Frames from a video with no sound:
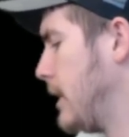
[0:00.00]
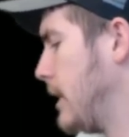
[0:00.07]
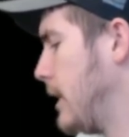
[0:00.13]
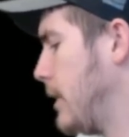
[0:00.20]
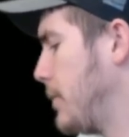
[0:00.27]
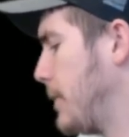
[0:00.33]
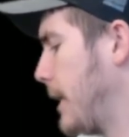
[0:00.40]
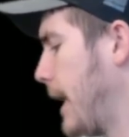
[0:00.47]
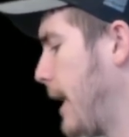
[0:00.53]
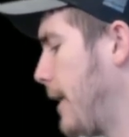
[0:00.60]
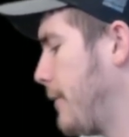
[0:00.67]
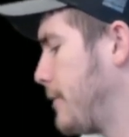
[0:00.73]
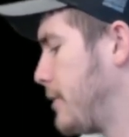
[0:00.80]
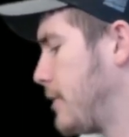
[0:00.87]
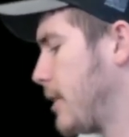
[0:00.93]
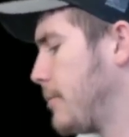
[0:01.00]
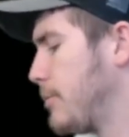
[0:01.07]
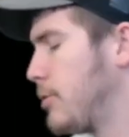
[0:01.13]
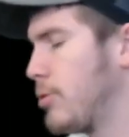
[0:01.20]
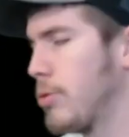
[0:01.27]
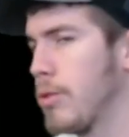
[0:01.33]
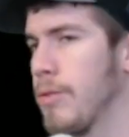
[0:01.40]
it would have some
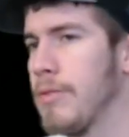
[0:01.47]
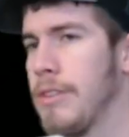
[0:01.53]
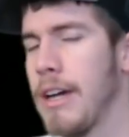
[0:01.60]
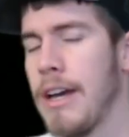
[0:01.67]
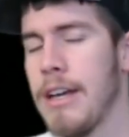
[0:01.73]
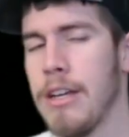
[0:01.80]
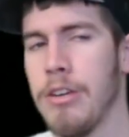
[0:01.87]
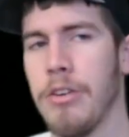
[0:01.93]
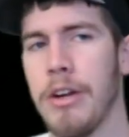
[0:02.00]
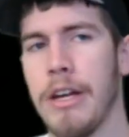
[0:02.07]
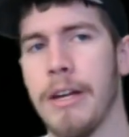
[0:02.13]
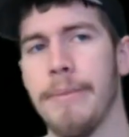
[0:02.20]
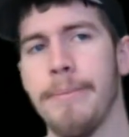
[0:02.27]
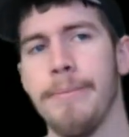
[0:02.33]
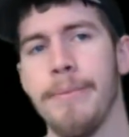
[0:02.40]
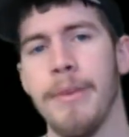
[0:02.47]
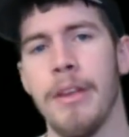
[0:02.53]
sort of diagram,